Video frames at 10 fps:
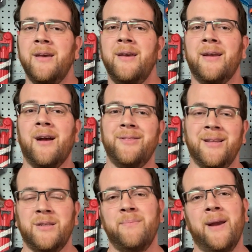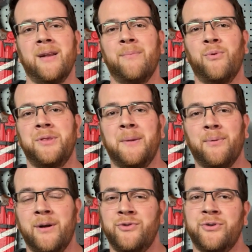and got that to mate up with the
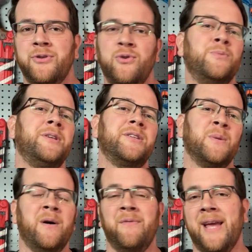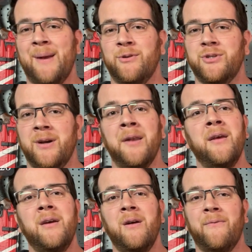plunger tube system of the Hammer Shot
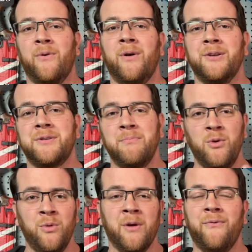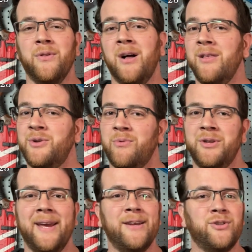for a smooth, flawless
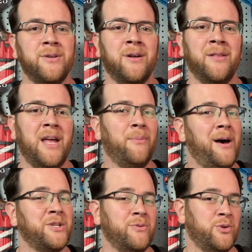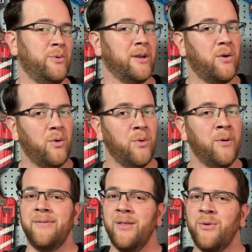rotation on that blaster, which is really cool.
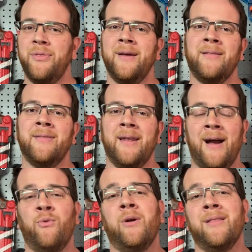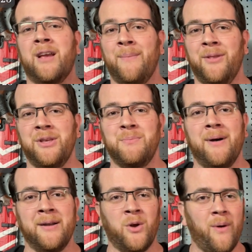The other thing that I really like about this
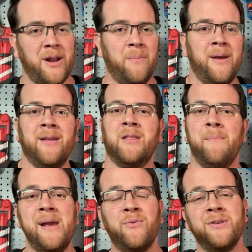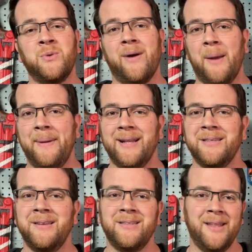mod quite a bit, and the main reason why I picked
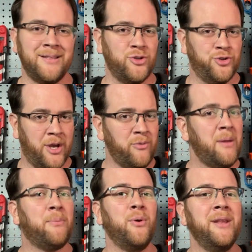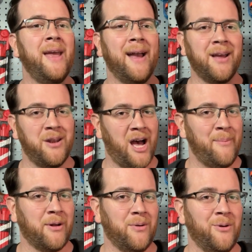it, is that it's generally pretty
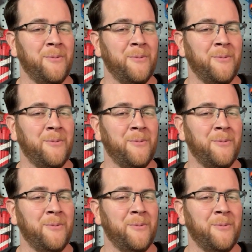economical.